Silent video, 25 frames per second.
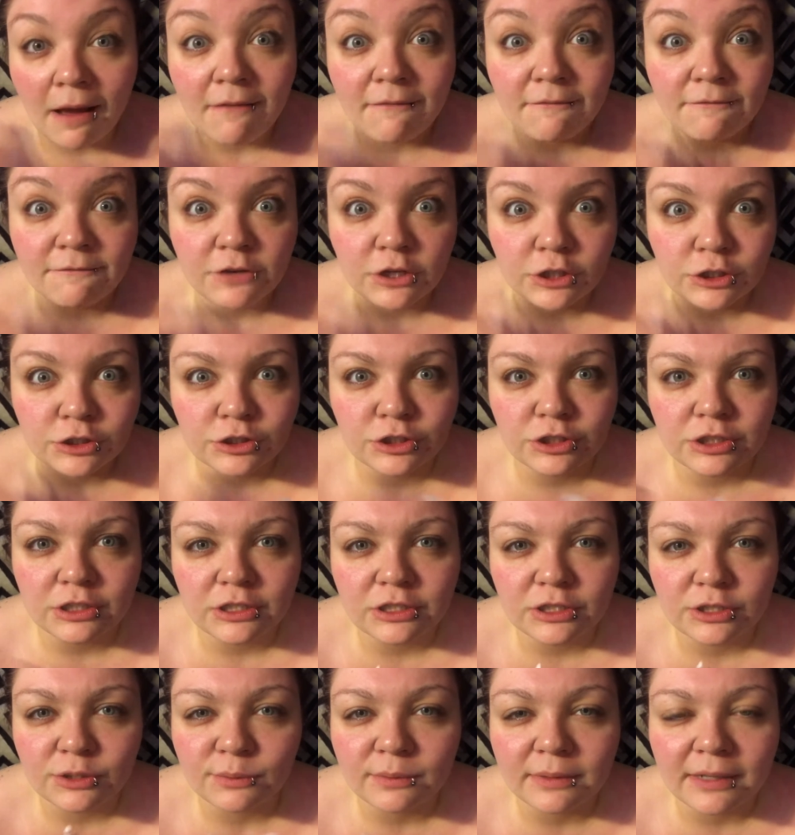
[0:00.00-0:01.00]

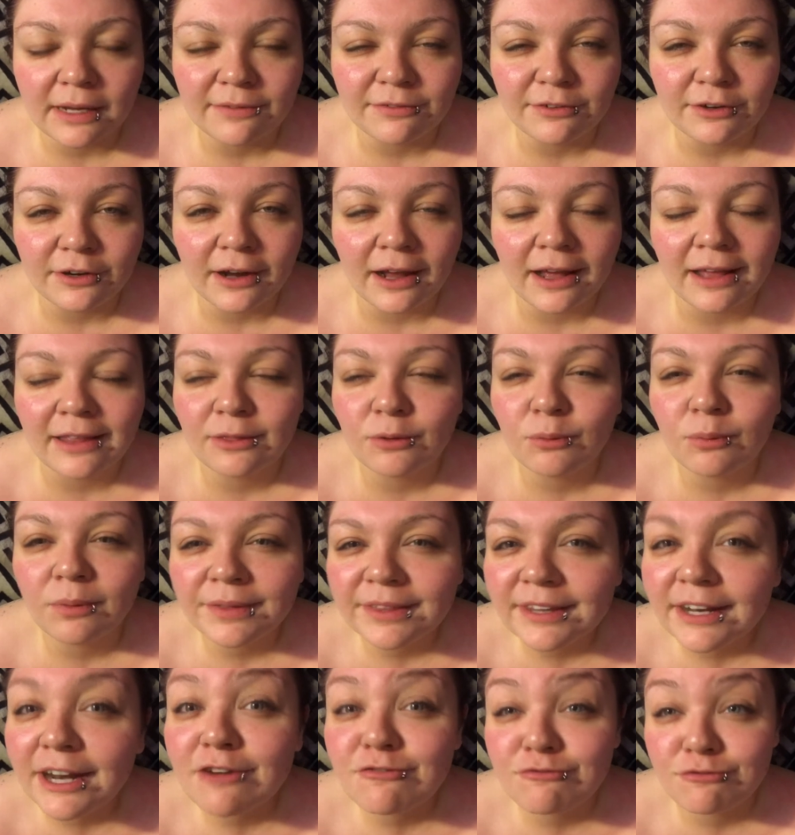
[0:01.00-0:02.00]
versions or whatever, and the
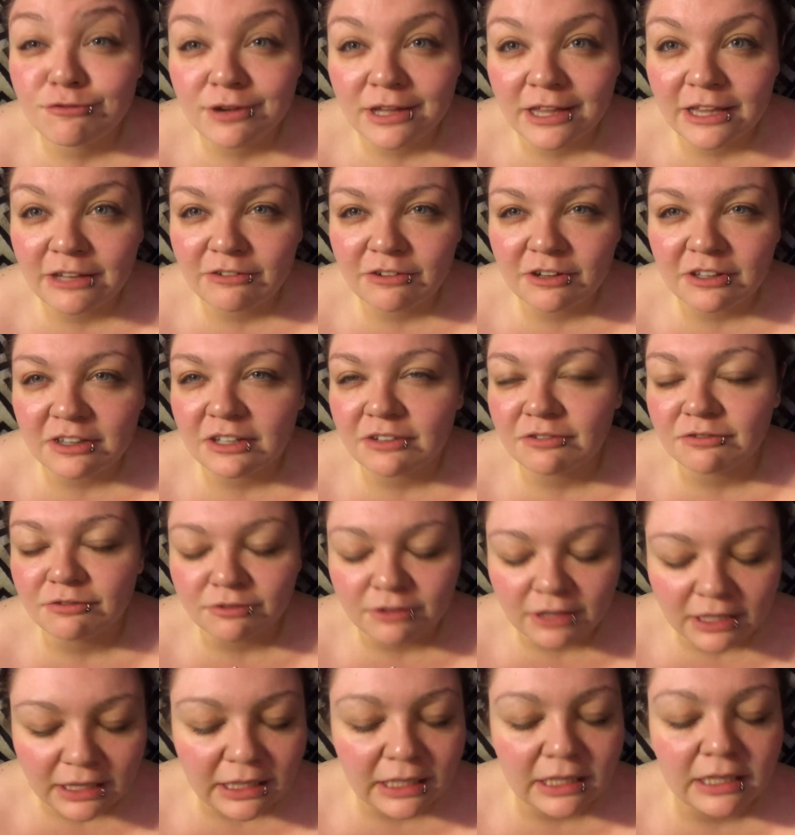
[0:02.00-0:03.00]
one that I
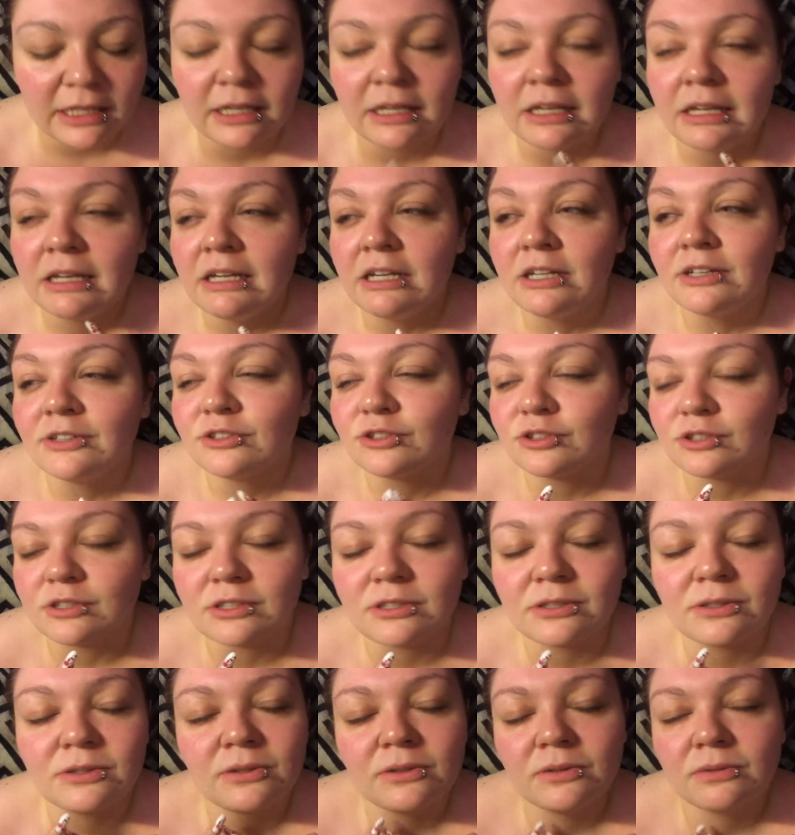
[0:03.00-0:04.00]
really
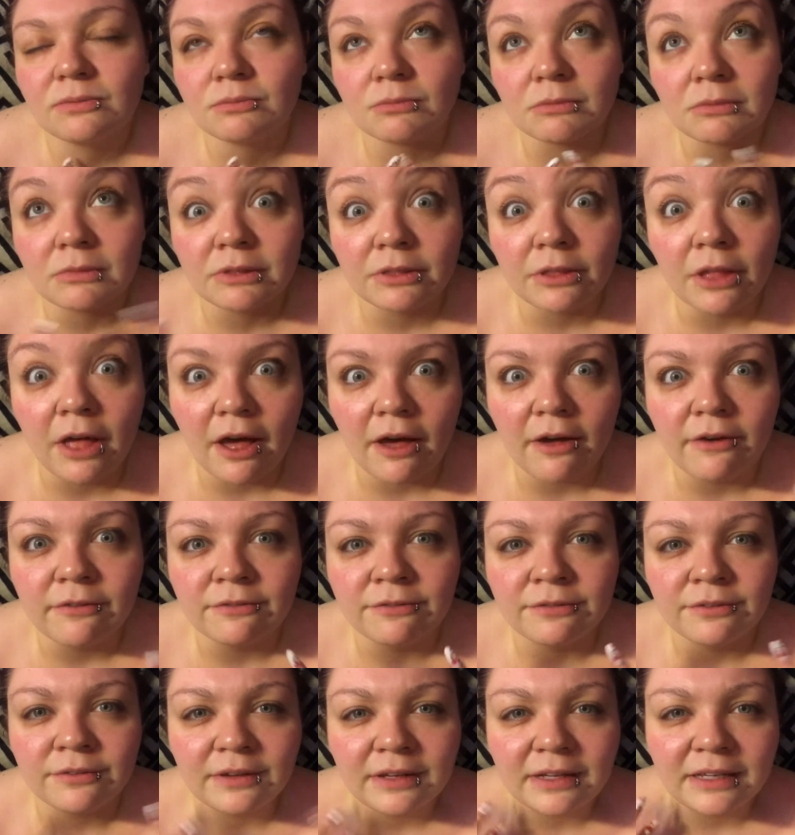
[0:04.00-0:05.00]
just
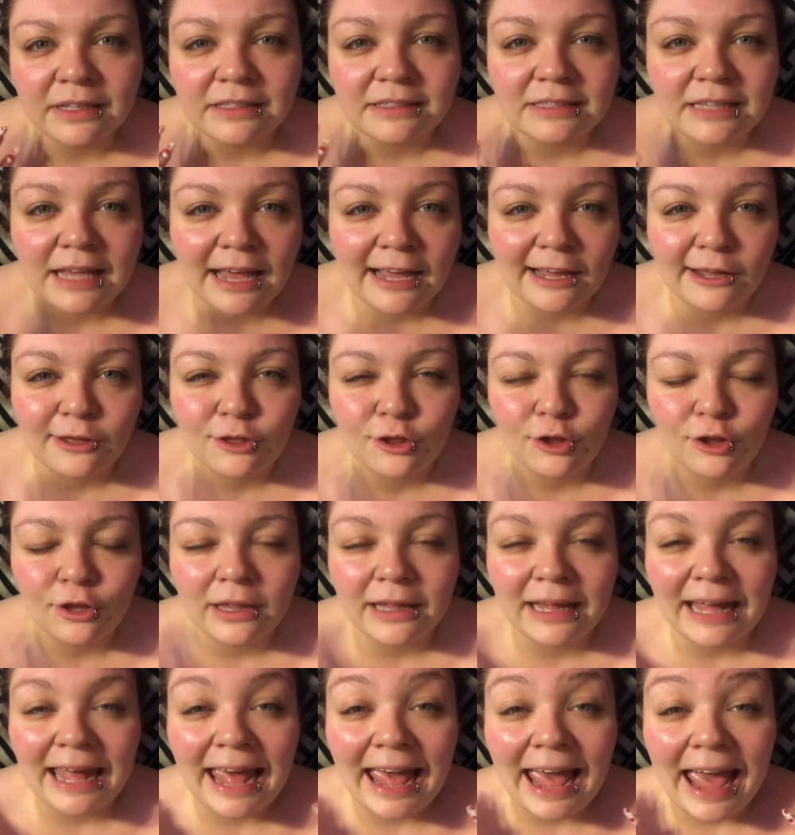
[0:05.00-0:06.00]
love is
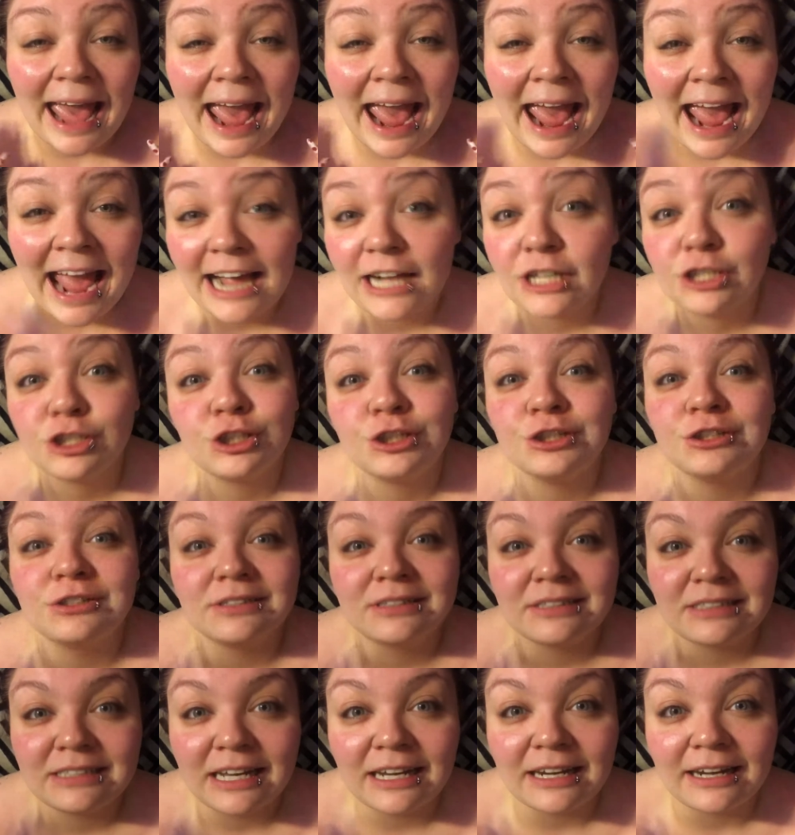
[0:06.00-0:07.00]
actually
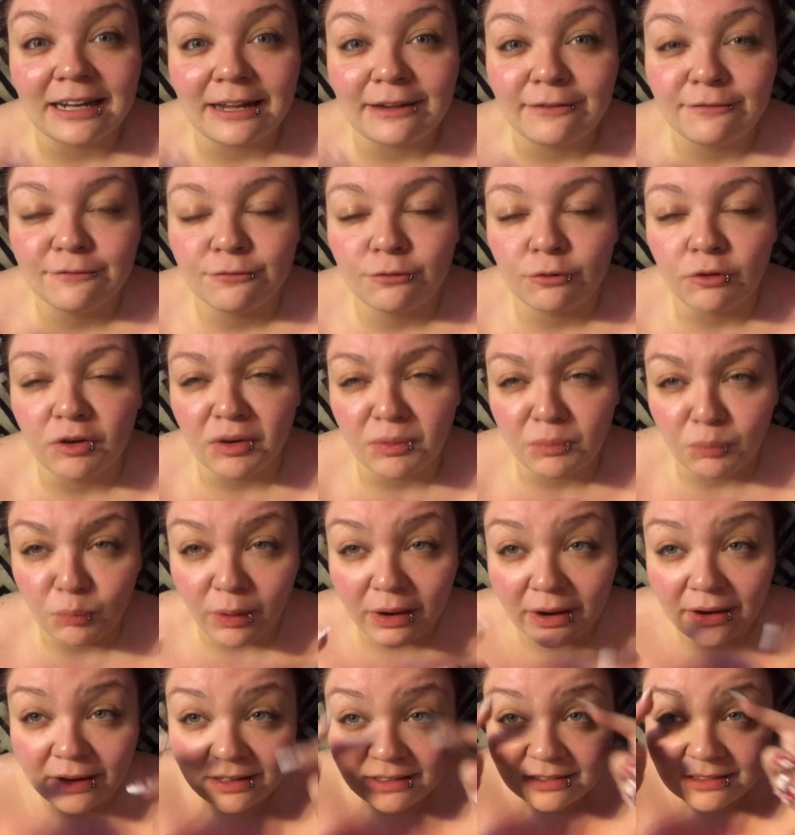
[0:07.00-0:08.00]
Ash's Deadite form,
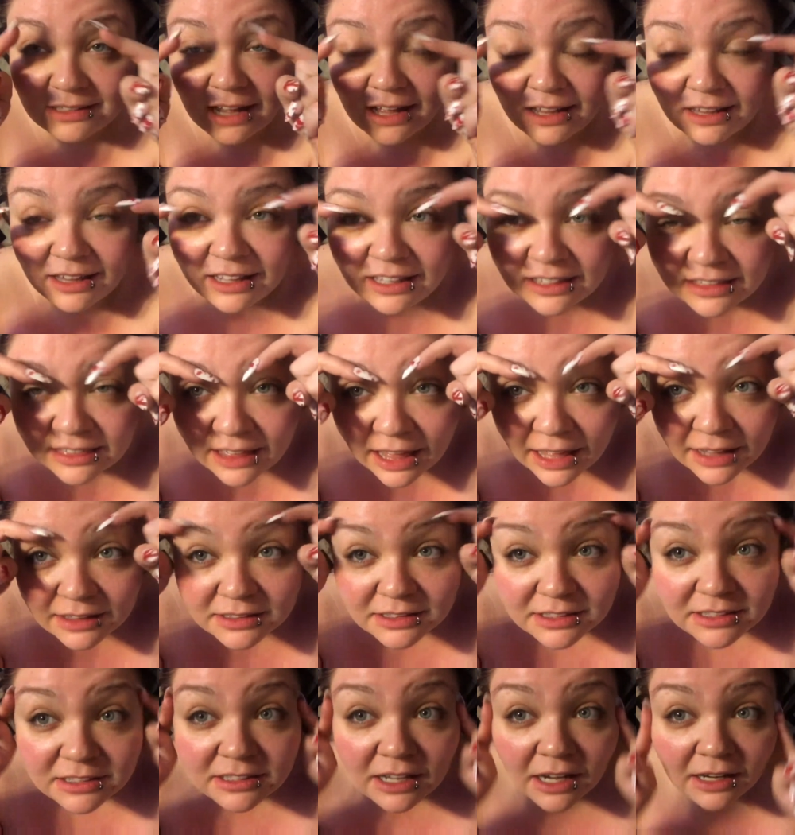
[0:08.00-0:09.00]
where he's got like that
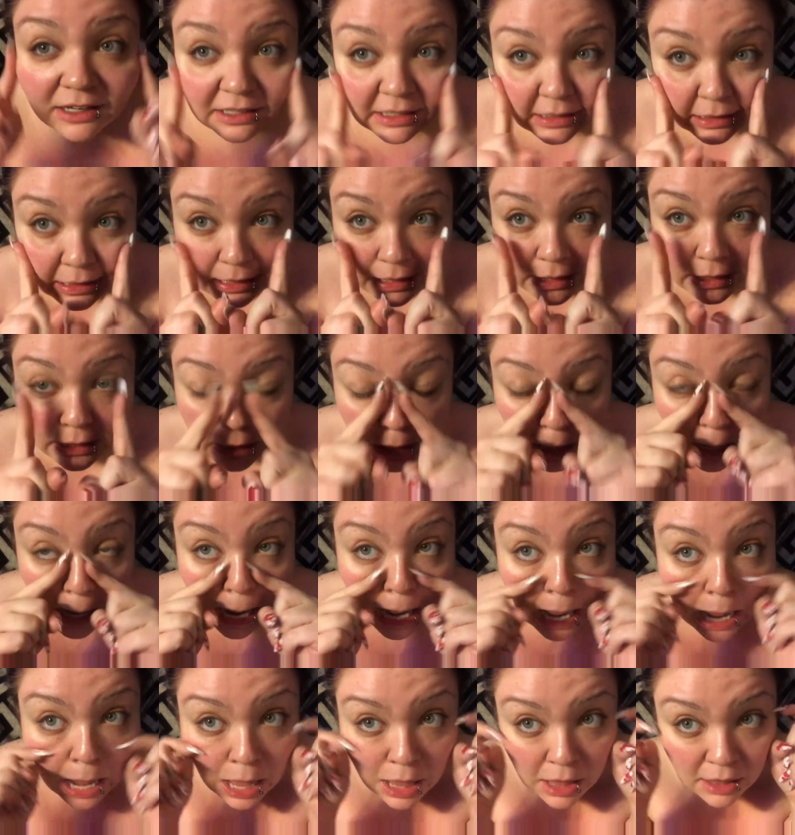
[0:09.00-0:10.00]
sunken in
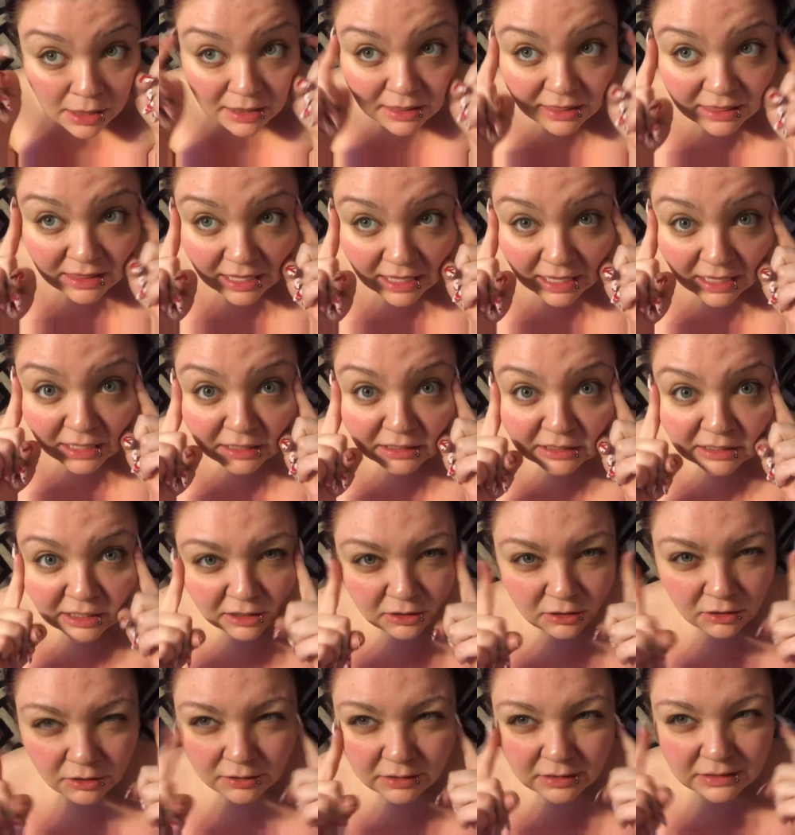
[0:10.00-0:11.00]
thing.
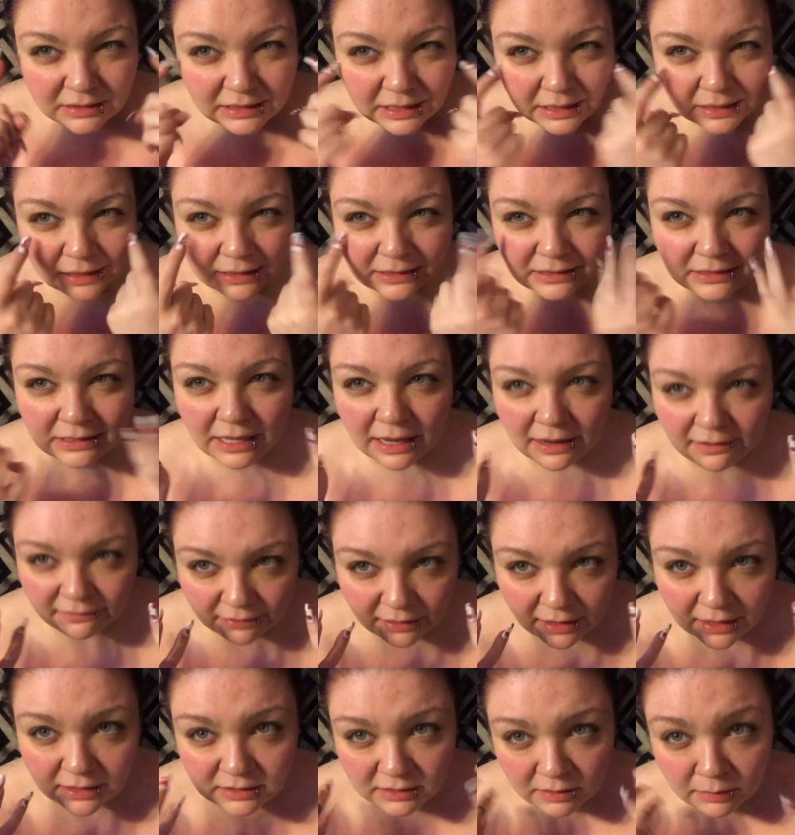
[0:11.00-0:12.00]
Not all the Deadites have
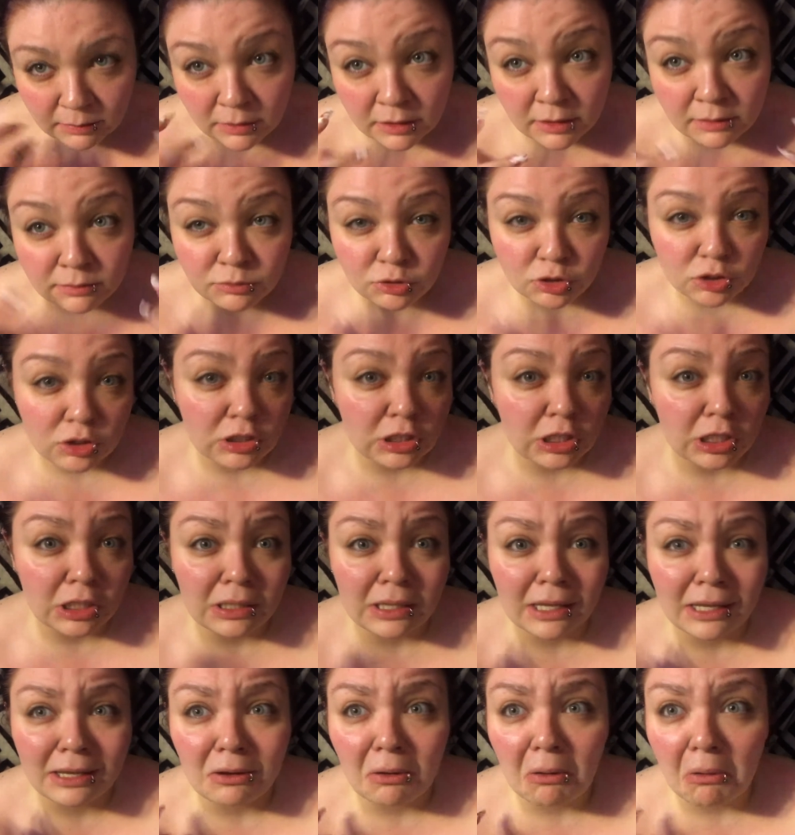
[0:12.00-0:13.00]
that. Some of them just look
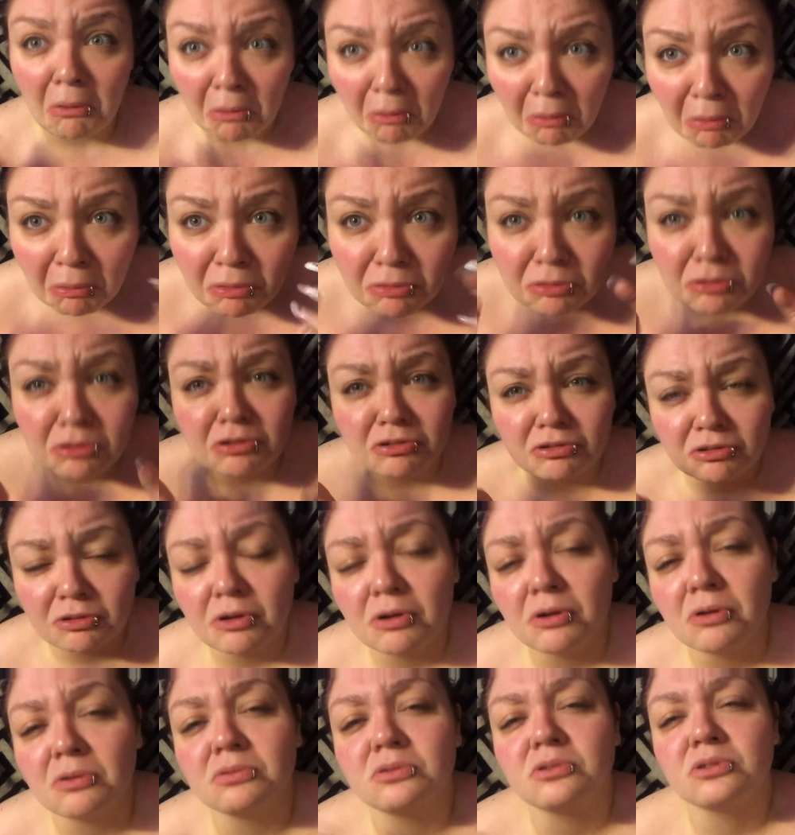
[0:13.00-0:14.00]
like old or
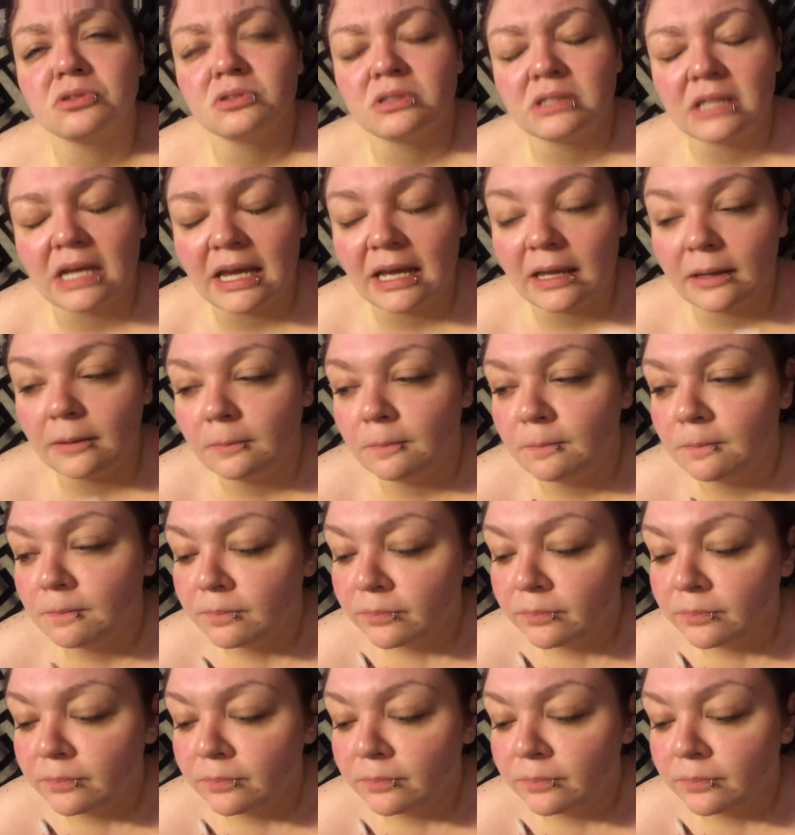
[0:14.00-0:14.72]
gross or dead.